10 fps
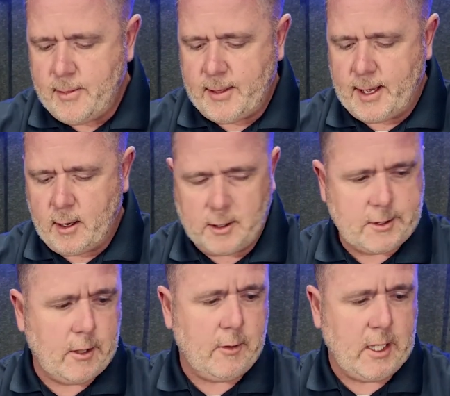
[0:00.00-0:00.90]
They
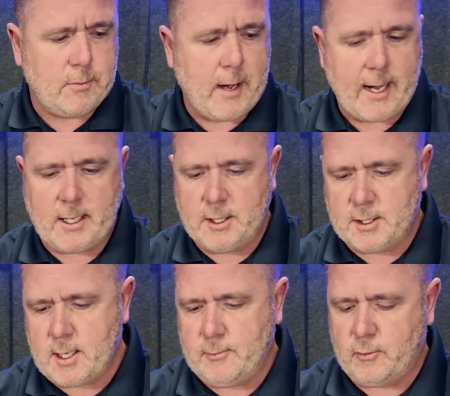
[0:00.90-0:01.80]
also, each
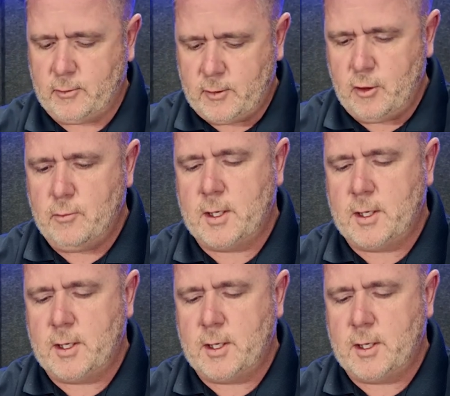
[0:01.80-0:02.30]
package comes with two,